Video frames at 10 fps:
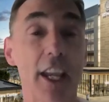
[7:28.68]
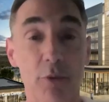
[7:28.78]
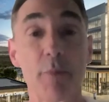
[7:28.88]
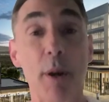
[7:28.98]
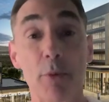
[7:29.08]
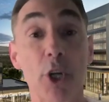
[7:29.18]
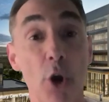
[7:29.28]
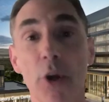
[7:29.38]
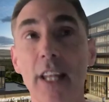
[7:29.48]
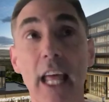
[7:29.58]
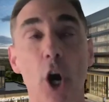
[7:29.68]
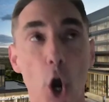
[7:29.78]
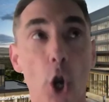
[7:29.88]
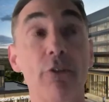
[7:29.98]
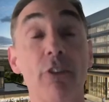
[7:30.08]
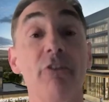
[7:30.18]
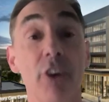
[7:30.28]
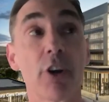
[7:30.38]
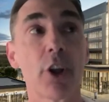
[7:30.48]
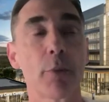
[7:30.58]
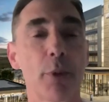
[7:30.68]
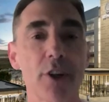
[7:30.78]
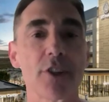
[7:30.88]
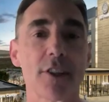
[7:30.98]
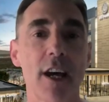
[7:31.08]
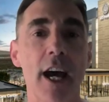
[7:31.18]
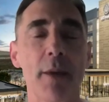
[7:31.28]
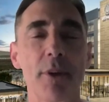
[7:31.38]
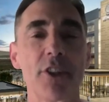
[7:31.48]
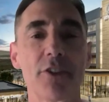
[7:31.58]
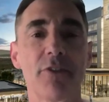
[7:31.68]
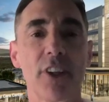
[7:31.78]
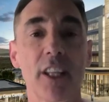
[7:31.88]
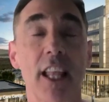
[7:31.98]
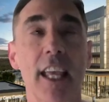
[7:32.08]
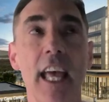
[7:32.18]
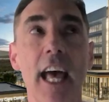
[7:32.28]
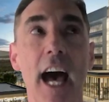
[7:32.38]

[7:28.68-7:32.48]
I can remember going like hard for very long periods of time and just feeling like